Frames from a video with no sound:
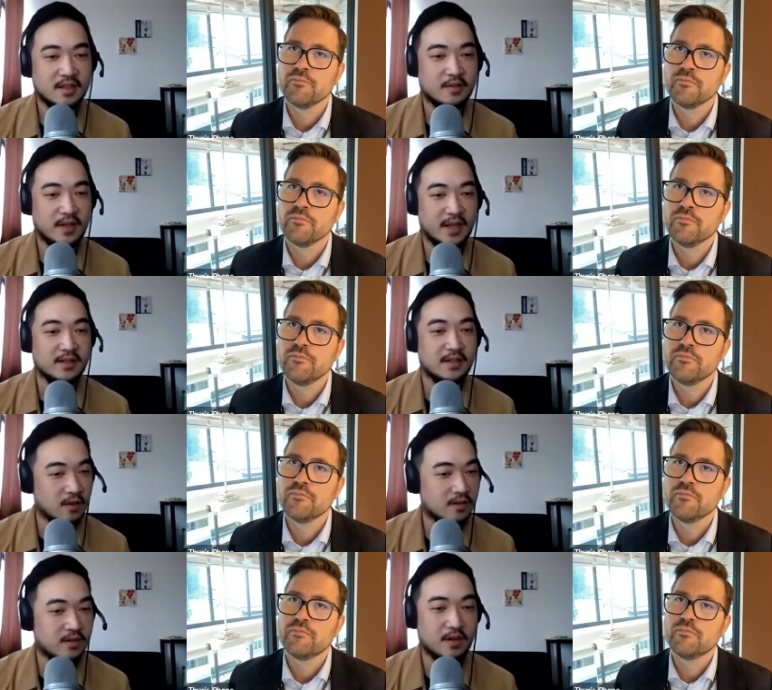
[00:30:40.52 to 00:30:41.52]
Speaker 1: eh, and
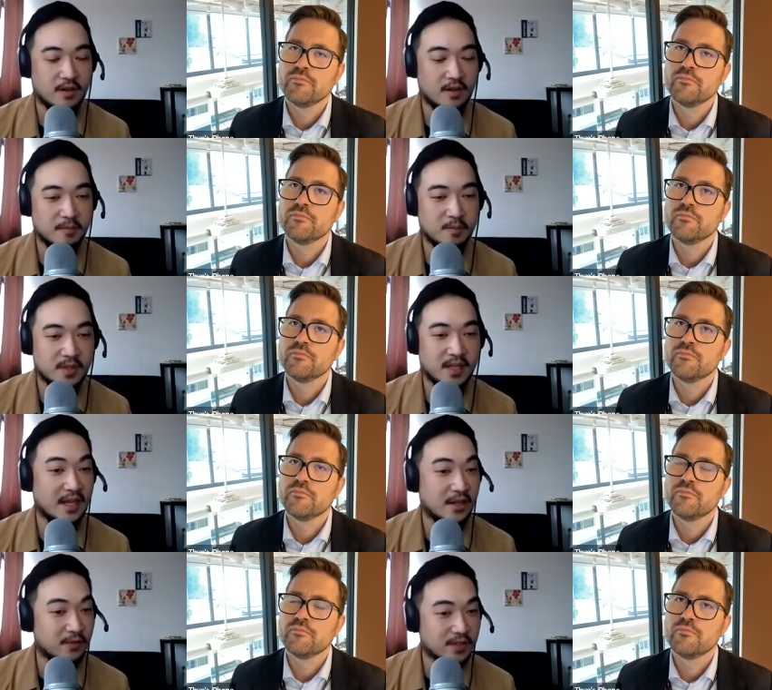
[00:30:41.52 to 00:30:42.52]
the, the the
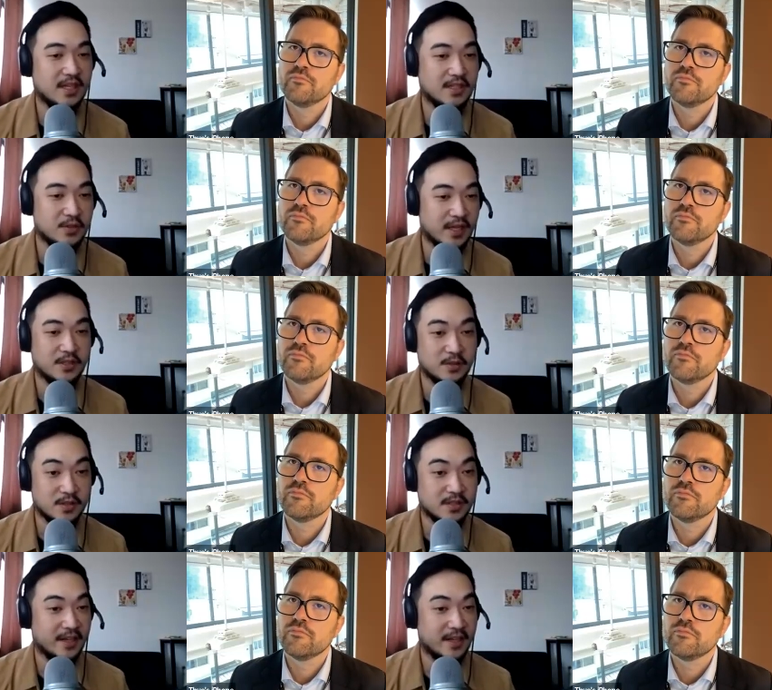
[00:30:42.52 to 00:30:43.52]
language that you can
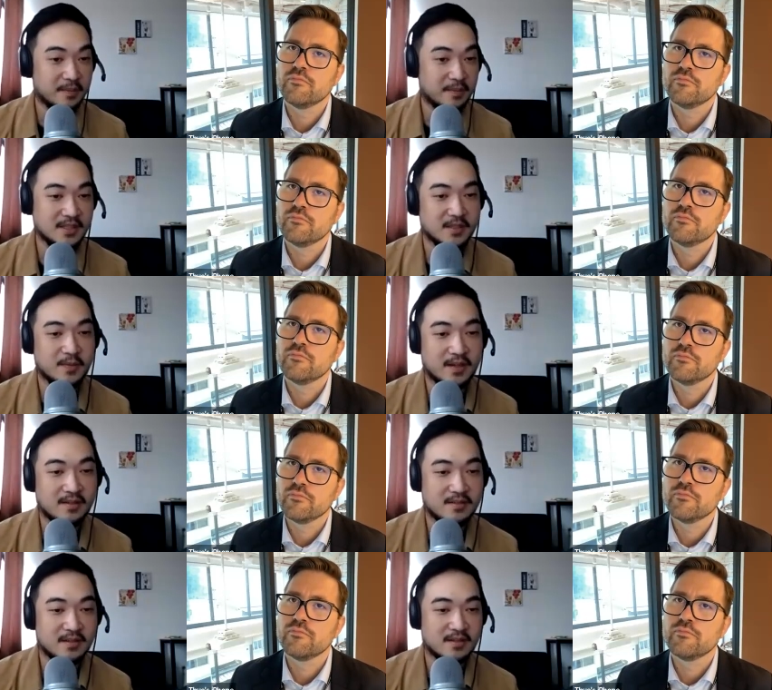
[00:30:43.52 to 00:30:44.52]
use is Vietnamese as
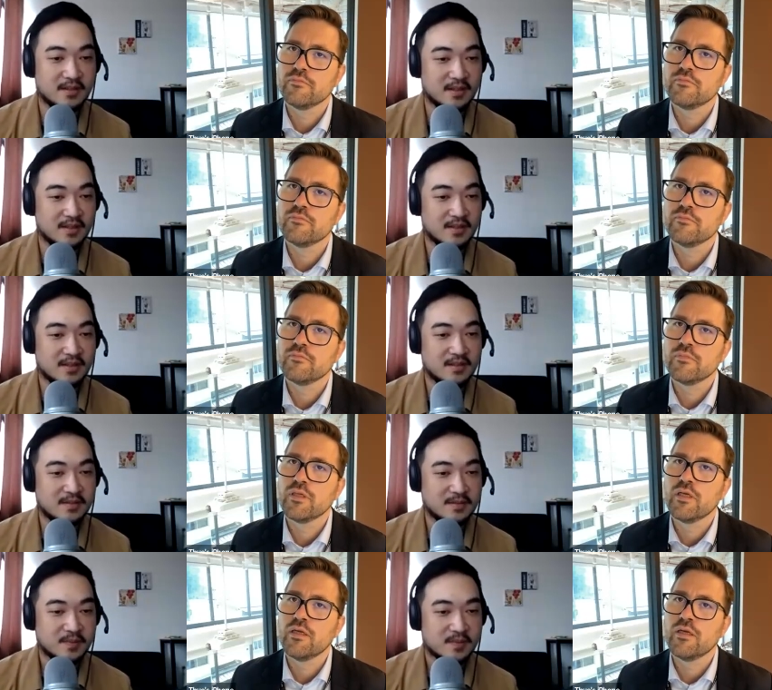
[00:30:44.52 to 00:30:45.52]
well. Yeah.
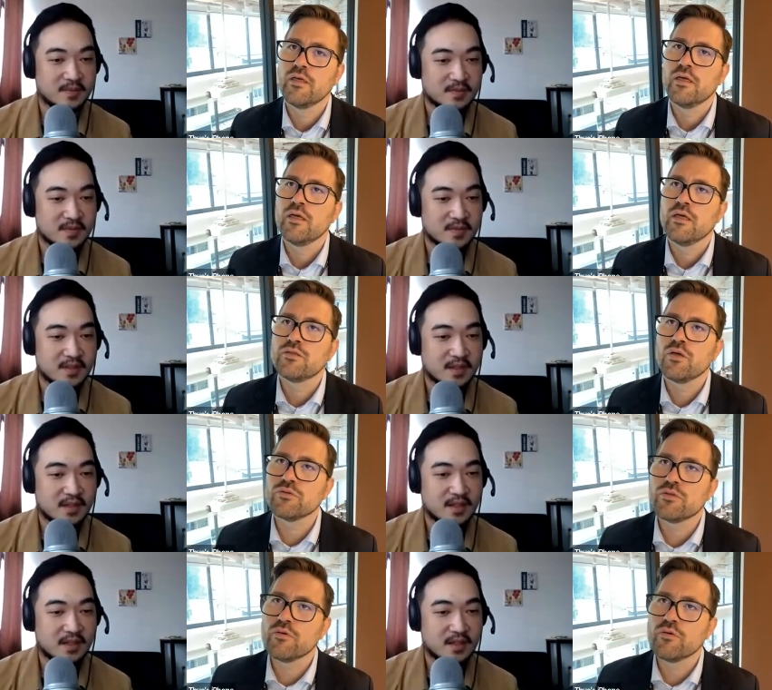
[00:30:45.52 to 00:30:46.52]

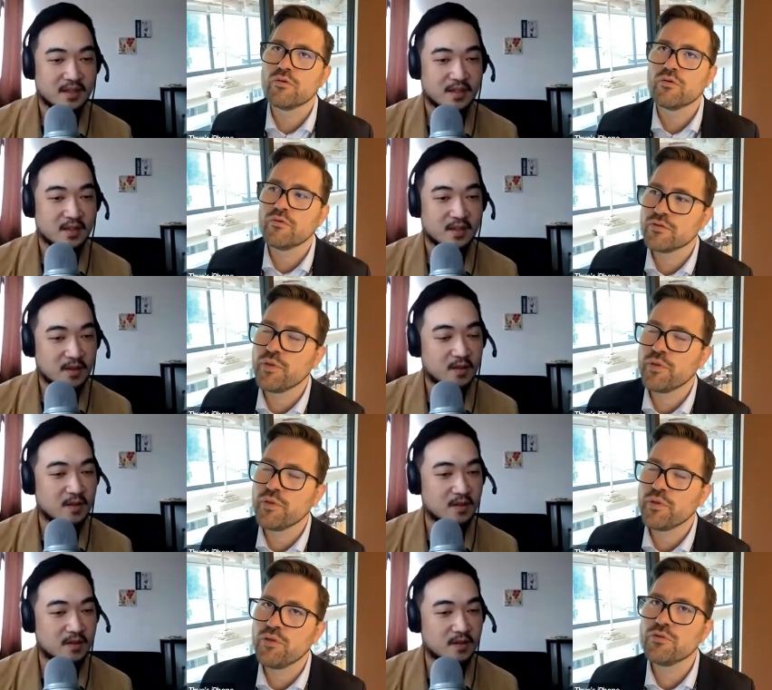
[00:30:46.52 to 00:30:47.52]
Speaker 2: So so so
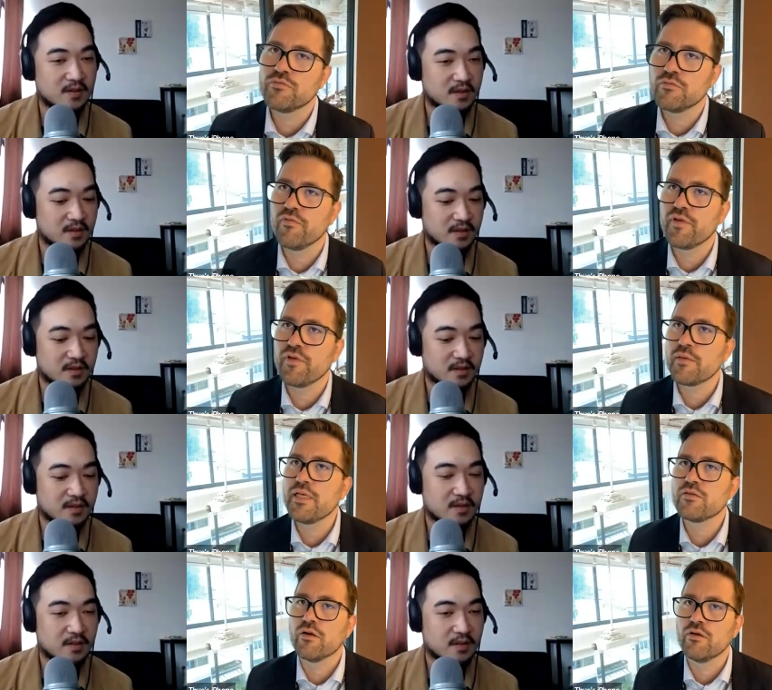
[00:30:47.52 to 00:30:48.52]
we will use
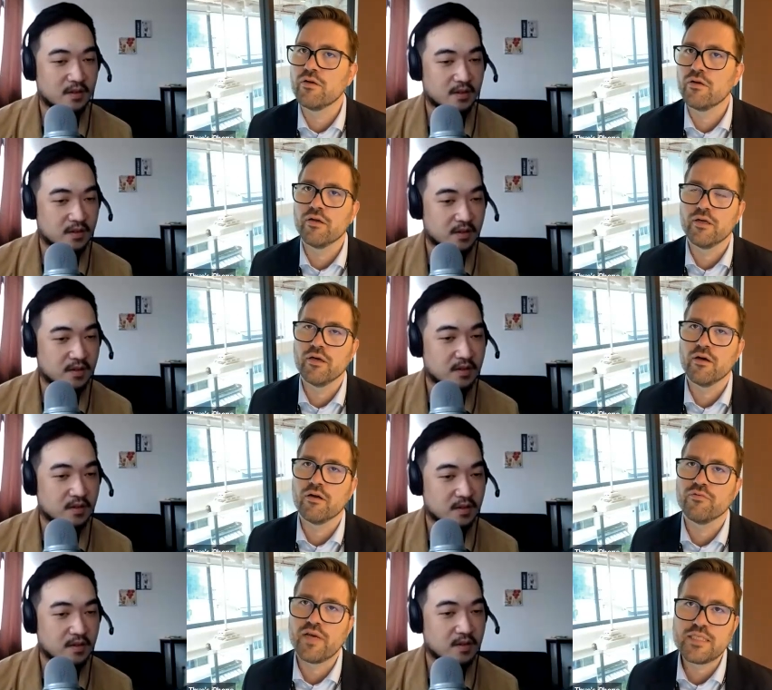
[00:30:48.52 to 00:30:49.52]
Vietnamese on on
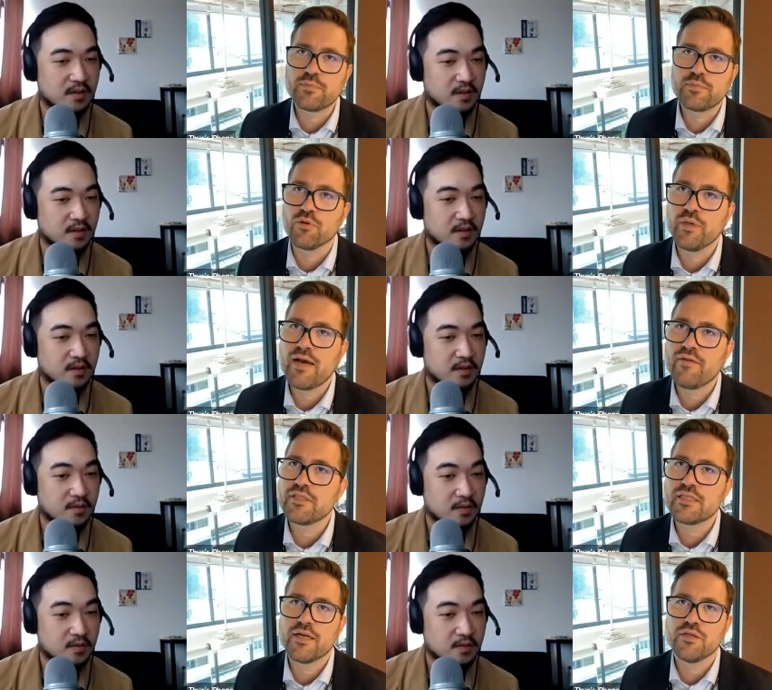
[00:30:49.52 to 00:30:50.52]
uh, on Facebook.
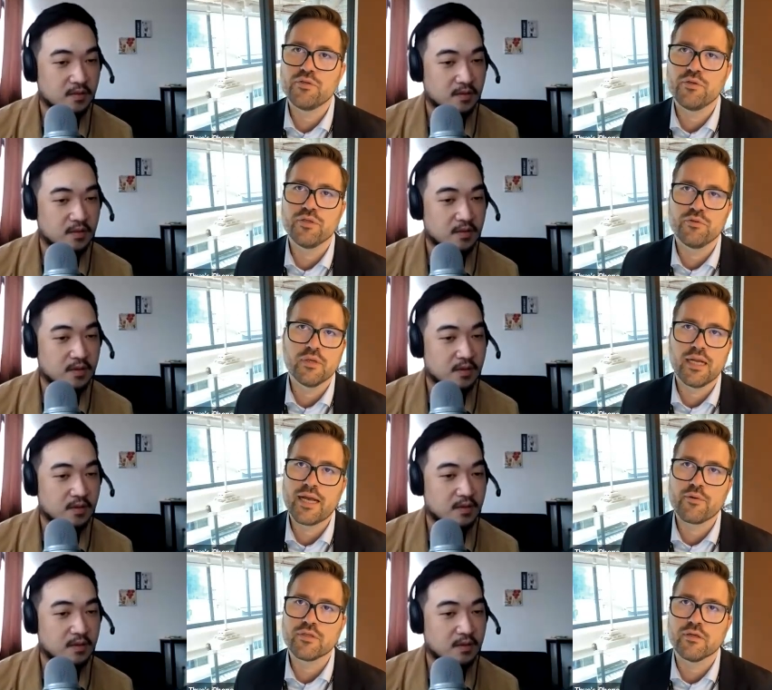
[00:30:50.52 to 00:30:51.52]
We haven't started doing
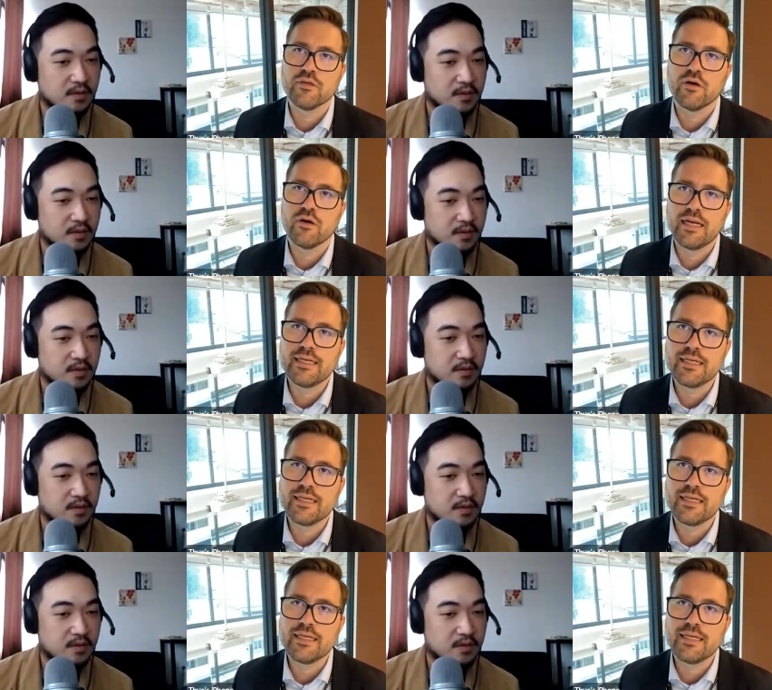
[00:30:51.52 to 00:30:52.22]
dual language on on